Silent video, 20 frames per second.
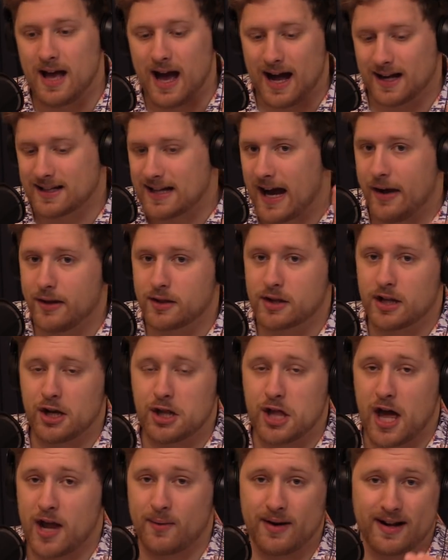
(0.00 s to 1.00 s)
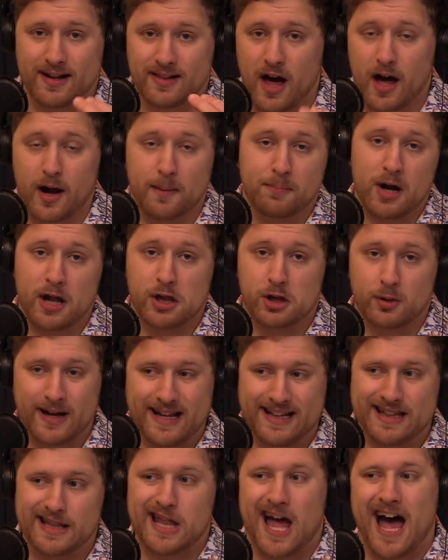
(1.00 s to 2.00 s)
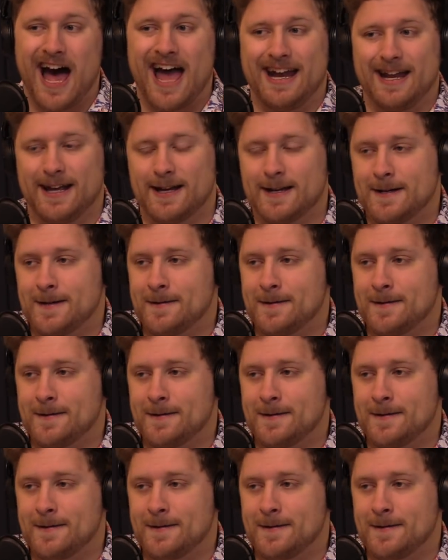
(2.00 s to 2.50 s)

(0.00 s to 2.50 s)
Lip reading: a guy who's going to generate a lot of pressure inside.